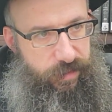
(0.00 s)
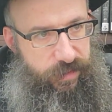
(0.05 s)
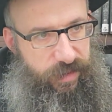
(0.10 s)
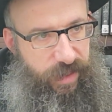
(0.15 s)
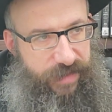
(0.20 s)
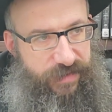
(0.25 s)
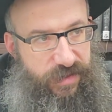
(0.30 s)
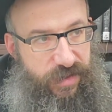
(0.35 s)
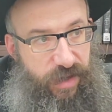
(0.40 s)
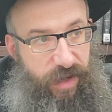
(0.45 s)
So
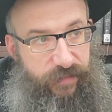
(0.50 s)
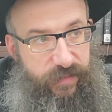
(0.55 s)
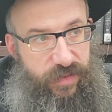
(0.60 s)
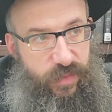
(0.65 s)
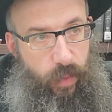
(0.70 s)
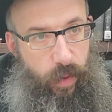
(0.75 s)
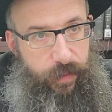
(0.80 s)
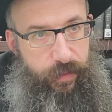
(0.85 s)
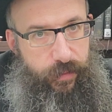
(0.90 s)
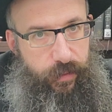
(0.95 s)
that's the Navi's
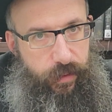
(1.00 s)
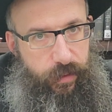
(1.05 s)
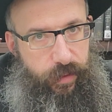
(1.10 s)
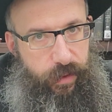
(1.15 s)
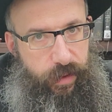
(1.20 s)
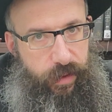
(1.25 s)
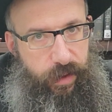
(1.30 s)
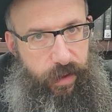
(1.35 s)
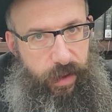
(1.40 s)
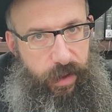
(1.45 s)
wonder.
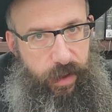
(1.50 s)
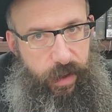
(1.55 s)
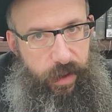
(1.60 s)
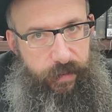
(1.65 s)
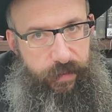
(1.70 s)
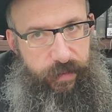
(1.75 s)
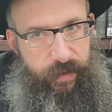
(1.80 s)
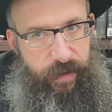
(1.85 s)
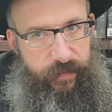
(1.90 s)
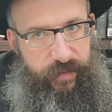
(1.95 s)

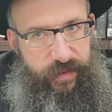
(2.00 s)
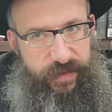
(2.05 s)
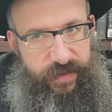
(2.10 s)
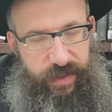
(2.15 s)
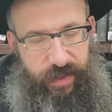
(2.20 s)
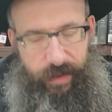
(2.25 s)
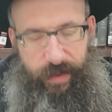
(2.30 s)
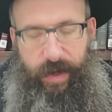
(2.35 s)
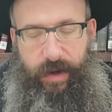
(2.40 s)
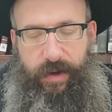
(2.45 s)
The Navi is
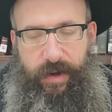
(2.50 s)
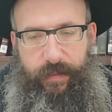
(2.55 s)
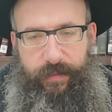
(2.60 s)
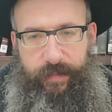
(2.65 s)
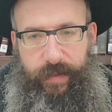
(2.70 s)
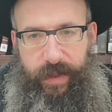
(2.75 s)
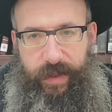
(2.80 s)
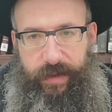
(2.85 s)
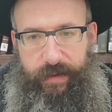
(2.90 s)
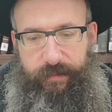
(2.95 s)
saying, how come
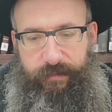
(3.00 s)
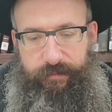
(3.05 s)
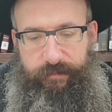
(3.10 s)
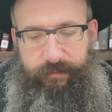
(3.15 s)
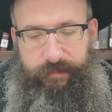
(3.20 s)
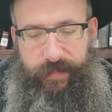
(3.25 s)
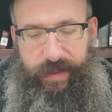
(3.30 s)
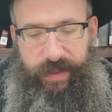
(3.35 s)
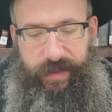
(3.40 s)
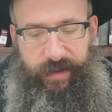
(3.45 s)
the
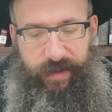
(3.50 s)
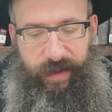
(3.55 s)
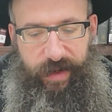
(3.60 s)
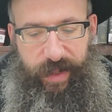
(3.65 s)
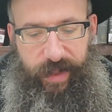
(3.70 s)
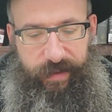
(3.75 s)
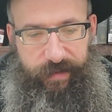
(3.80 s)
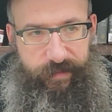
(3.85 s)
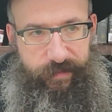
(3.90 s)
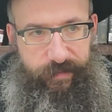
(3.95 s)
Yidden are
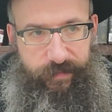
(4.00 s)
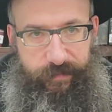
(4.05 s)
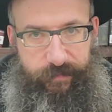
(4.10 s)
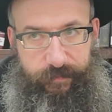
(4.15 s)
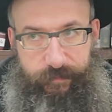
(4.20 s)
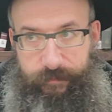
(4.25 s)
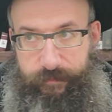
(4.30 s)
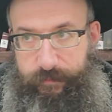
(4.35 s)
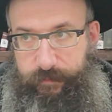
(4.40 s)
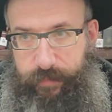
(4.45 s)
not
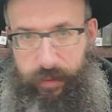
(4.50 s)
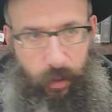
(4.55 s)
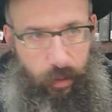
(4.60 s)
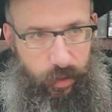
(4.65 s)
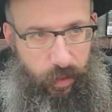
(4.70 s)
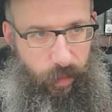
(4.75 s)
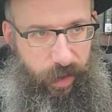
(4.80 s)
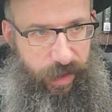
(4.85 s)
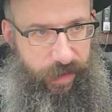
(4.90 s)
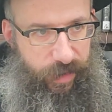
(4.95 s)
blown
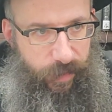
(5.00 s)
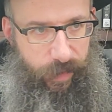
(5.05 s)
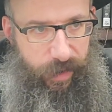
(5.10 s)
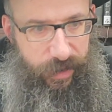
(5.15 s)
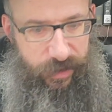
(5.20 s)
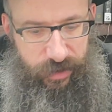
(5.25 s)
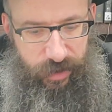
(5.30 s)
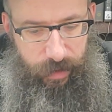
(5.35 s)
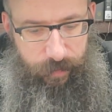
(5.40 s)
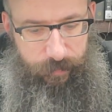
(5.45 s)
away? They want
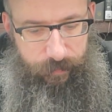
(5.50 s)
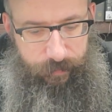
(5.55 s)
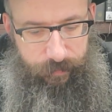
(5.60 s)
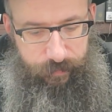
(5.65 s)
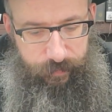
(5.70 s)
Hashem.